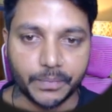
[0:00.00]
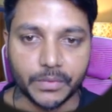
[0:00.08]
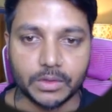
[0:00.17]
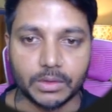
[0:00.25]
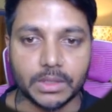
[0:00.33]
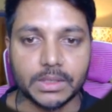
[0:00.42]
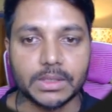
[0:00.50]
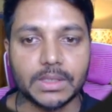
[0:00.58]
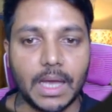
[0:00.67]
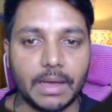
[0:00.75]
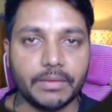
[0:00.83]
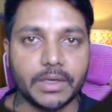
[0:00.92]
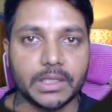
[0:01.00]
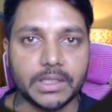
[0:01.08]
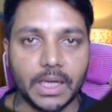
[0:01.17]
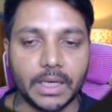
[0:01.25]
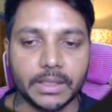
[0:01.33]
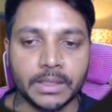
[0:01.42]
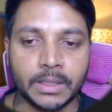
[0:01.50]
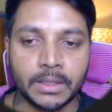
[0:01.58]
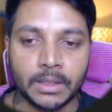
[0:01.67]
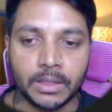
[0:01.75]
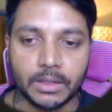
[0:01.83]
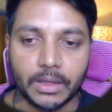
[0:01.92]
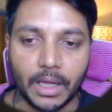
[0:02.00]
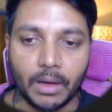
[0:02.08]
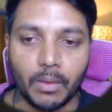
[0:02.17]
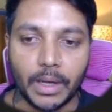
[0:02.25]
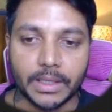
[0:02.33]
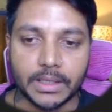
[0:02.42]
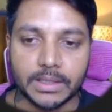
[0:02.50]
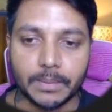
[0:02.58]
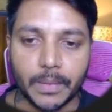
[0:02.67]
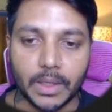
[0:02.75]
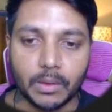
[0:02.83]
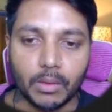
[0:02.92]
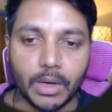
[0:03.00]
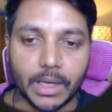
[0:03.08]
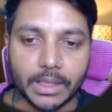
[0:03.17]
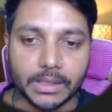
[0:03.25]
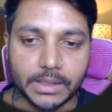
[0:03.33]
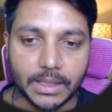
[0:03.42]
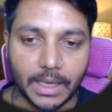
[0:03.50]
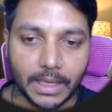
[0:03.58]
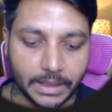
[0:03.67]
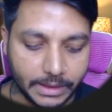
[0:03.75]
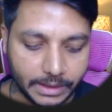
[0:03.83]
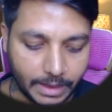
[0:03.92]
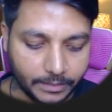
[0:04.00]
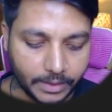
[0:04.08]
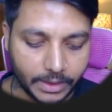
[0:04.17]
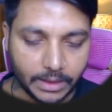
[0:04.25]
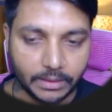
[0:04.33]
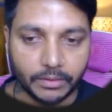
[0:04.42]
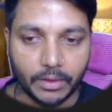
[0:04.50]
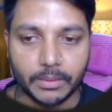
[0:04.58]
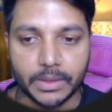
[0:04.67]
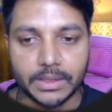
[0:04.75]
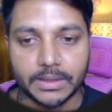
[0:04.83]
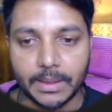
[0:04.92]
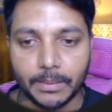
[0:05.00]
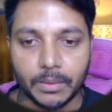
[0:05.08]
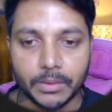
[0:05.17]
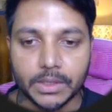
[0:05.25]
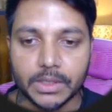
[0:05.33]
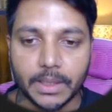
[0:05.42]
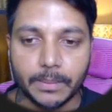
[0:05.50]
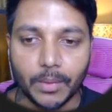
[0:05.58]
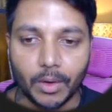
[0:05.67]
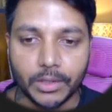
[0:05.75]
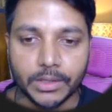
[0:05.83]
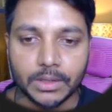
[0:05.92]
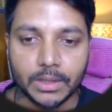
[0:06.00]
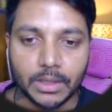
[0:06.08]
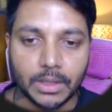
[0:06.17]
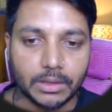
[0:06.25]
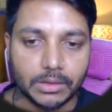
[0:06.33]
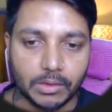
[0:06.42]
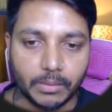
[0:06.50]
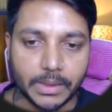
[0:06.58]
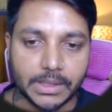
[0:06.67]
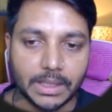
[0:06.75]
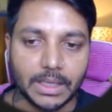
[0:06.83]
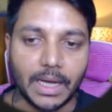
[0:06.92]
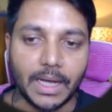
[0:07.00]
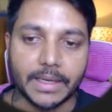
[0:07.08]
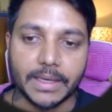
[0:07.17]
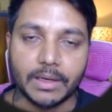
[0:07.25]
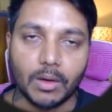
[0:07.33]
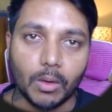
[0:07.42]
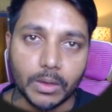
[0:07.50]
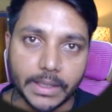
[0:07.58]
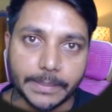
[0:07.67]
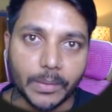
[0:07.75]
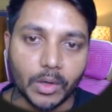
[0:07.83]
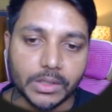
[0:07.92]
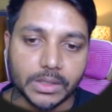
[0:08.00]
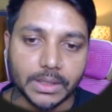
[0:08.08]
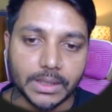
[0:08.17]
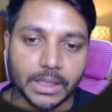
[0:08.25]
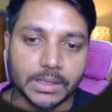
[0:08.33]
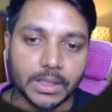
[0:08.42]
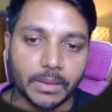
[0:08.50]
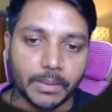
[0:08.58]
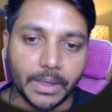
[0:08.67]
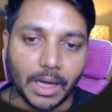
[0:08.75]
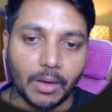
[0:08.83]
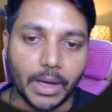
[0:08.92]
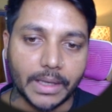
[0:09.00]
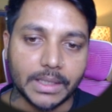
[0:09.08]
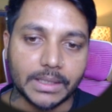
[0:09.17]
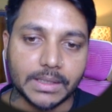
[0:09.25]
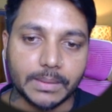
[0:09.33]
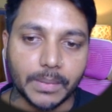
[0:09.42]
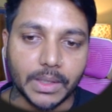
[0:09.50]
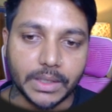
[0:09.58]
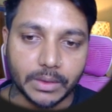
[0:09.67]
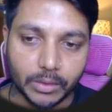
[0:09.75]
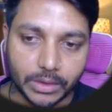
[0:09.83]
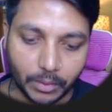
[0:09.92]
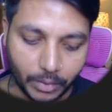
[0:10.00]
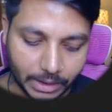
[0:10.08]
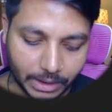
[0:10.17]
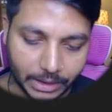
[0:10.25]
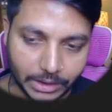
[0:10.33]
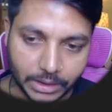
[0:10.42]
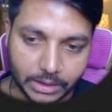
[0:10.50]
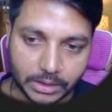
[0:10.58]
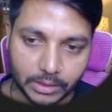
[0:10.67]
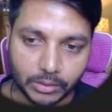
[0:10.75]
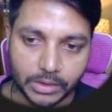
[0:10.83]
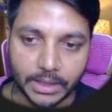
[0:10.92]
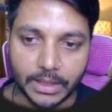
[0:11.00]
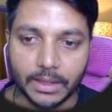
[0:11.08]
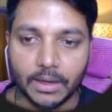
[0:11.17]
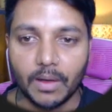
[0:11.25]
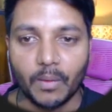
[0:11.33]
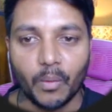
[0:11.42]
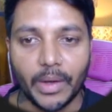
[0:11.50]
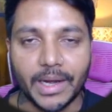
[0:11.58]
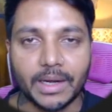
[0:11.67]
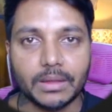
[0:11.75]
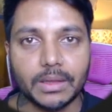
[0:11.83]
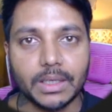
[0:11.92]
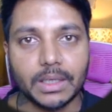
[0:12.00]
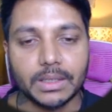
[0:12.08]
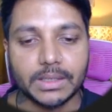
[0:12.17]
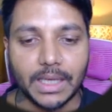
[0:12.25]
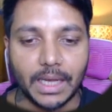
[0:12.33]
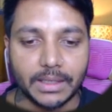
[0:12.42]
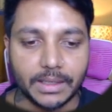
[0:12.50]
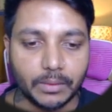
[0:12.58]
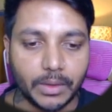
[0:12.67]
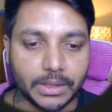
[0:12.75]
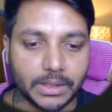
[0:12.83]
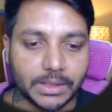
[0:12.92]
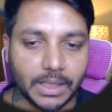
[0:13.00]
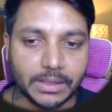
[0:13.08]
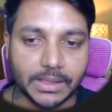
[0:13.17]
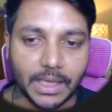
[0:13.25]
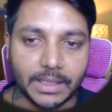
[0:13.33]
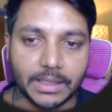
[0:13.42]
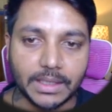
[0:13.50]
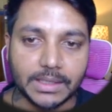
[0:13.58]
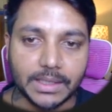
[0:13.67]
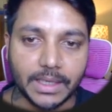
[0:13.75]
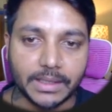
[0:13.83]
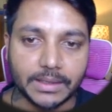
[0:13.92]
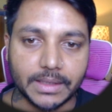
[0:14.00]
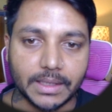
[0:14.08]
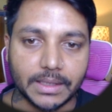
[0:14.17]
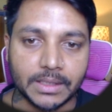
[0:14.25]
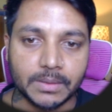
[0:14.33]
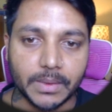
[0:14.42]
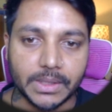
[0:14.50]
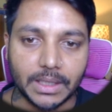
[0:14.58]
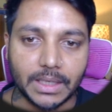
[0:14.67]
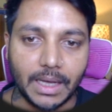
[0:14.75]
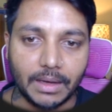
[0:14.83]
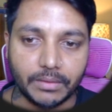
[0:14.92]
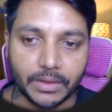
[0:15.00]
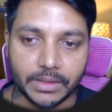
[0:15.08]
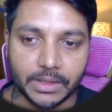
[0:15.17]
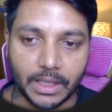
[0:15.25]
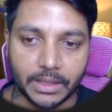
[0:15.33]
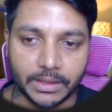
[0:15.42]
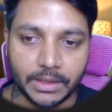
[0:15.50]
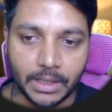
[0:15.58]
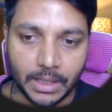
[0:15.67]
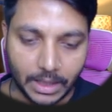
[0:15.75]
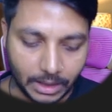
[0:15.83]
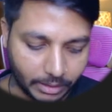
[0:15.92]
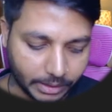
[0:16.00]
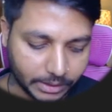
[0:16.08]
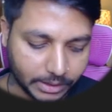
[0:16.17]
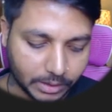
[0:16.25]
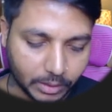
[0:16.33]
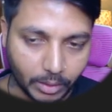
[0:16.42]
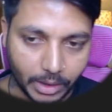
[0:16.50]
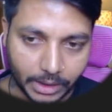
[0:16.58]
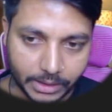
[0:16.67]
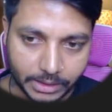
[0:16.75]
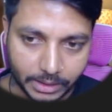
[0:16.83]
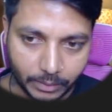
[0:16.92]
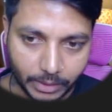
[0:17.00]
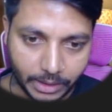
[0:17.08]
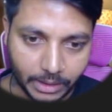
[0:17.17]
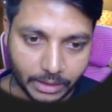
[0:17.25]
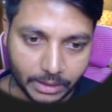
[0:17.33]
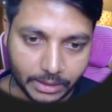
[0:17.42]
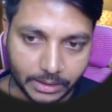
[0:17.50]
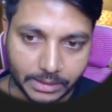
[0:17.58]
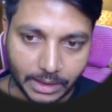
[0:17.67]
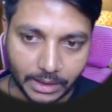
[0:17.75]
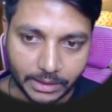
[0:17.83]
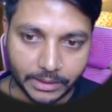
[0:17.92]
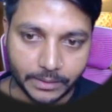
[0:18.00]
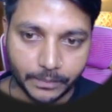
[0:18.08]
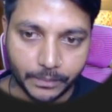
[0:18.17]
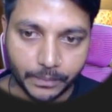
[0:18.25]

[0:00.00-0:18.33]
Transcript: So this is the average salary. Now I can simply go ahead and say I need everything from this table, which is employees. So basically I get all the employees details. Now I can simply use a where conditions to say where this salary is greater than this basically average salary. Now I can just go ahead and say where the salary